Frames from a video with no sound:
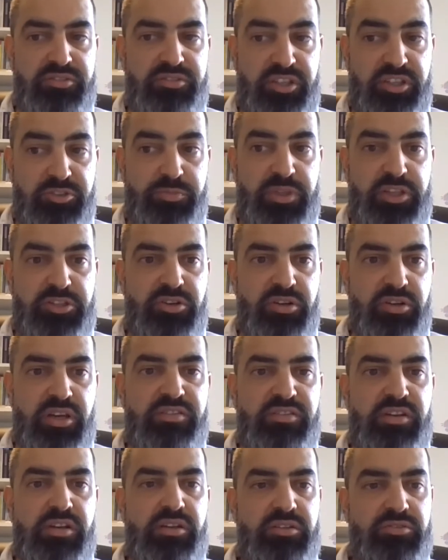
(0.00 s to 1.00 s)
expenditure
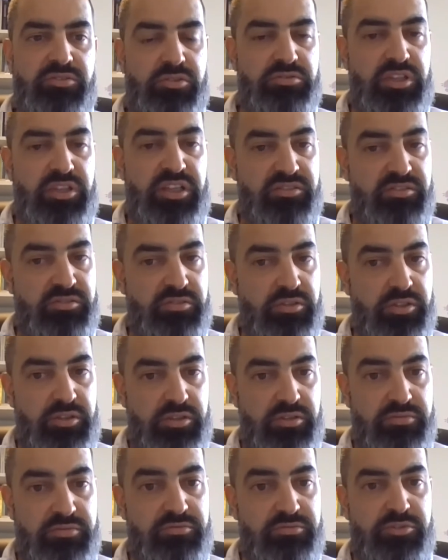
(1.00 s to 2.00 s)
level. So that's
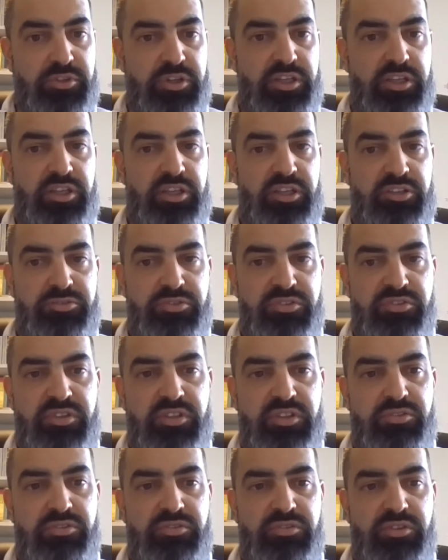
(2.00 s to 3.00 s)
very
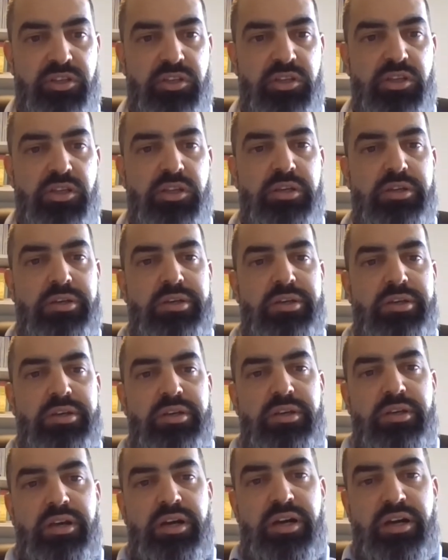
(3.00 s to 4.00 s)
interesting to see.
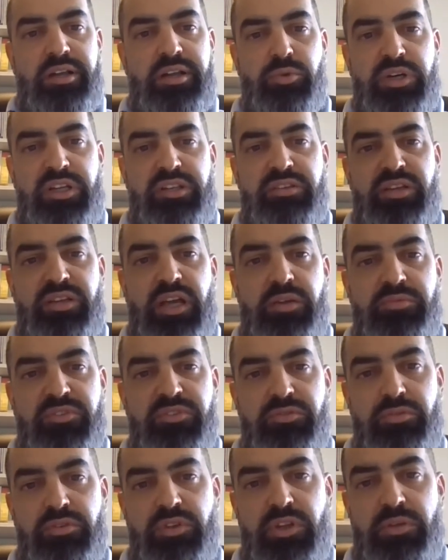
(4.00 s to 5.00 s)
And when it
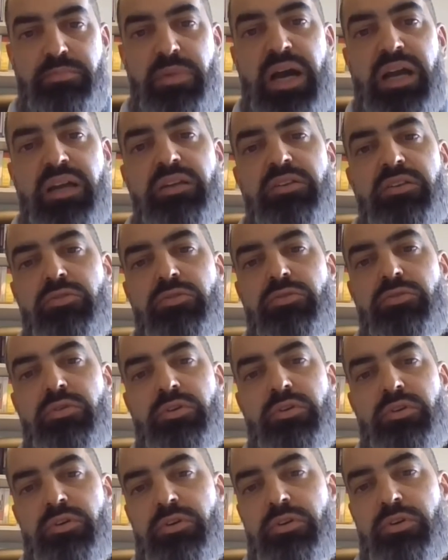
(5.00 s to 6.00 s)
comes to the magnitude
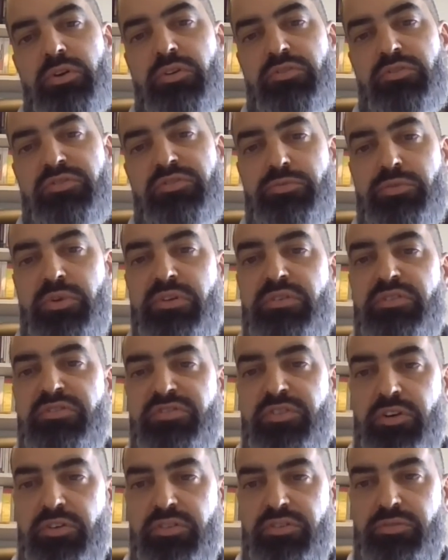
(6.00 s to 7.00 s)
of the revenue
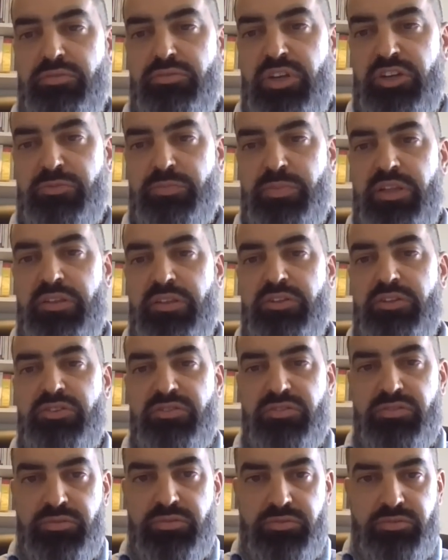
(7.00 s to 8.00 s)
forgone through tax
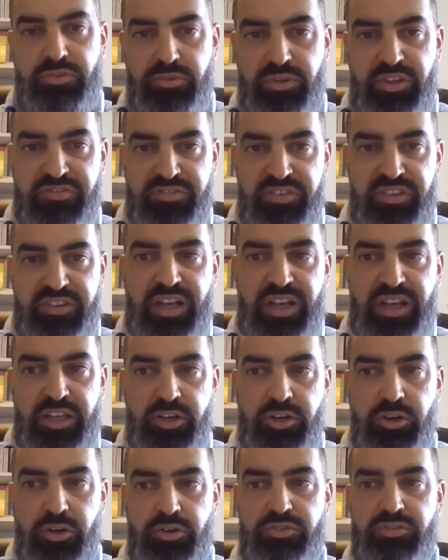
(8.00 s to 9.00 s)
expenditures, so the fiscal
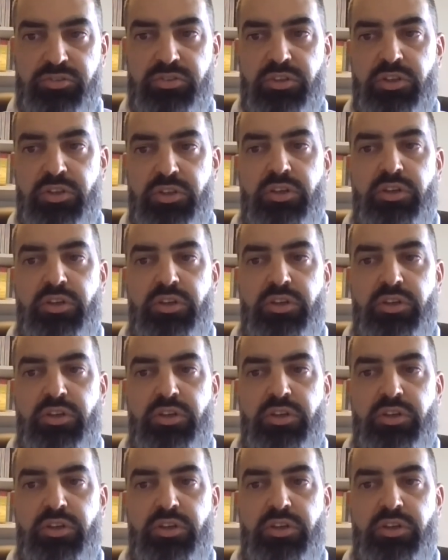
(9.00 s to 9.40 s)
cost,